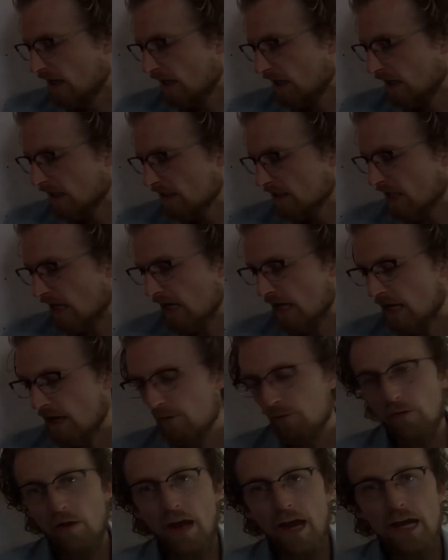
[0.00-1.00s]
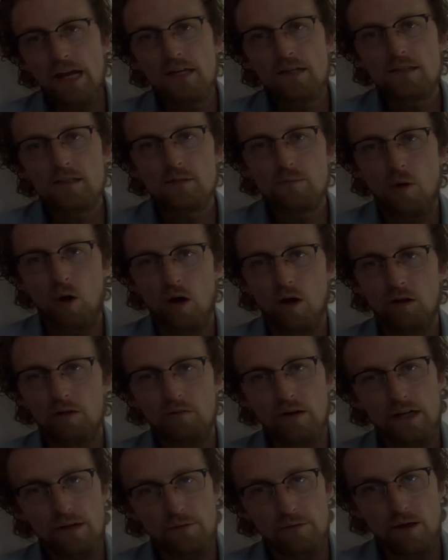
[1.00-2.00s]
is that if A is small,
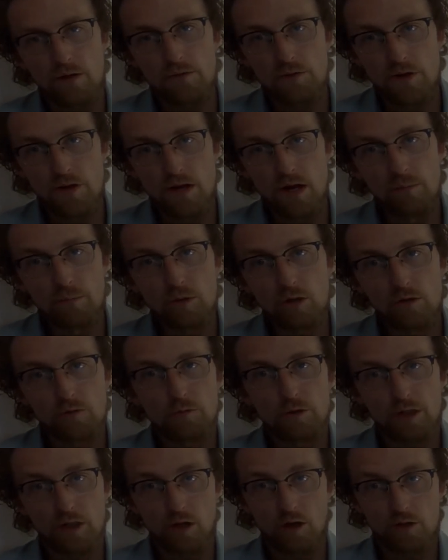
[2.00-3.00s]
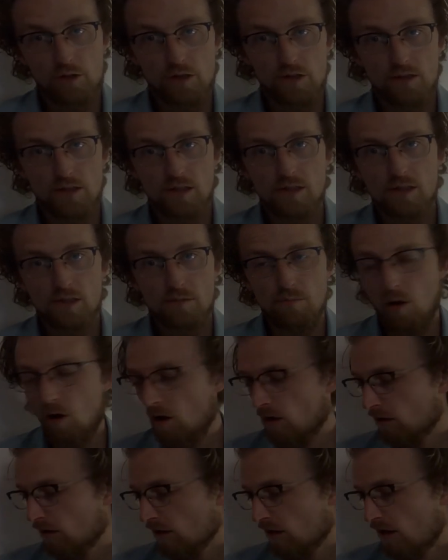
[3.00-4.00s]
right, if the number of recursions is
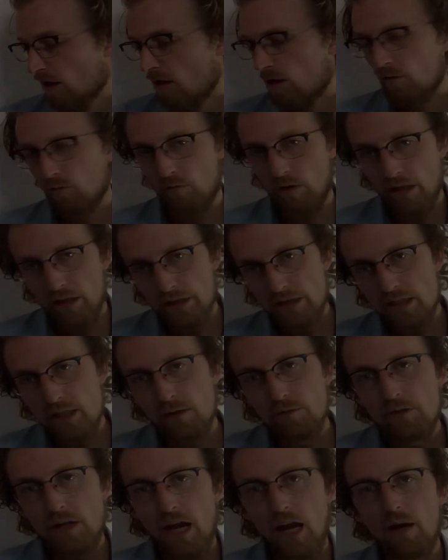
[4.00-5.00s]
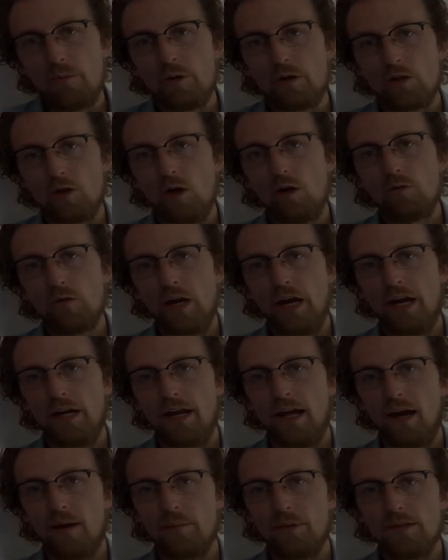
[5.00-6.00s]
small relative to how much overhead
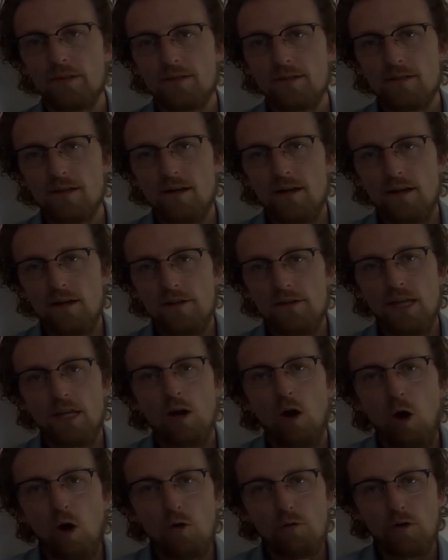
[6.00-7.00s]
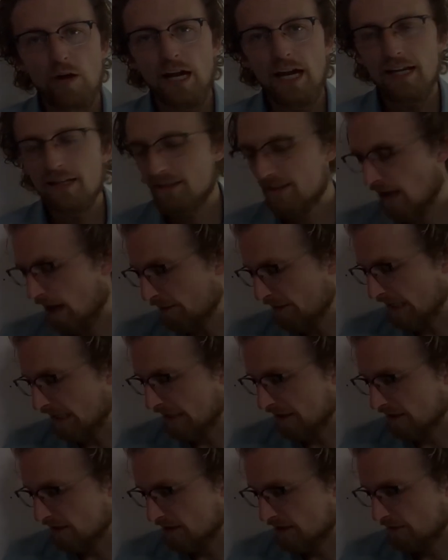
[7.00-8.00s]
happens, then overhead
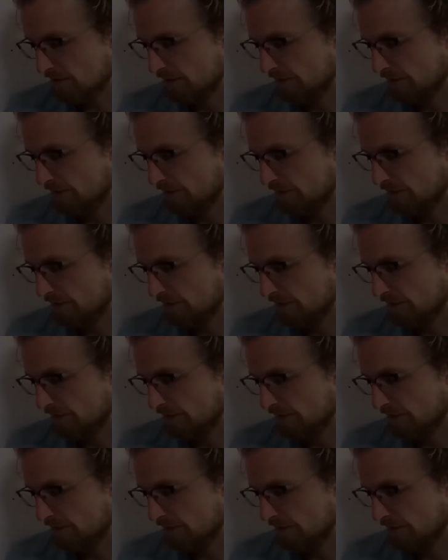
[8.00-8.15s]
dominates,